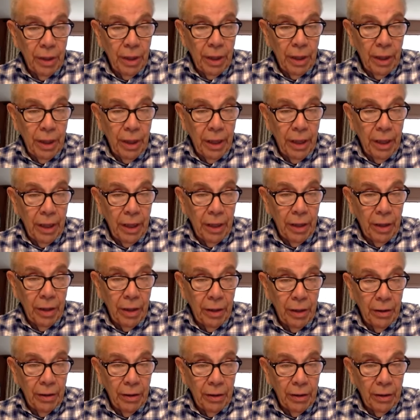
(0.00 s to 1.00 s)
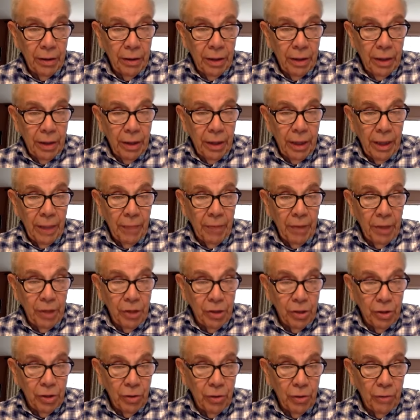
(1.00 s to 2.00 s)
a happy
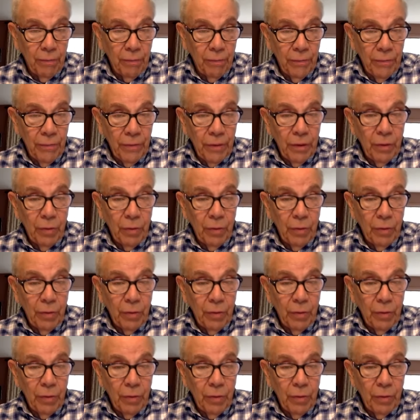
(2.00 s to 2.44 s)
Easter,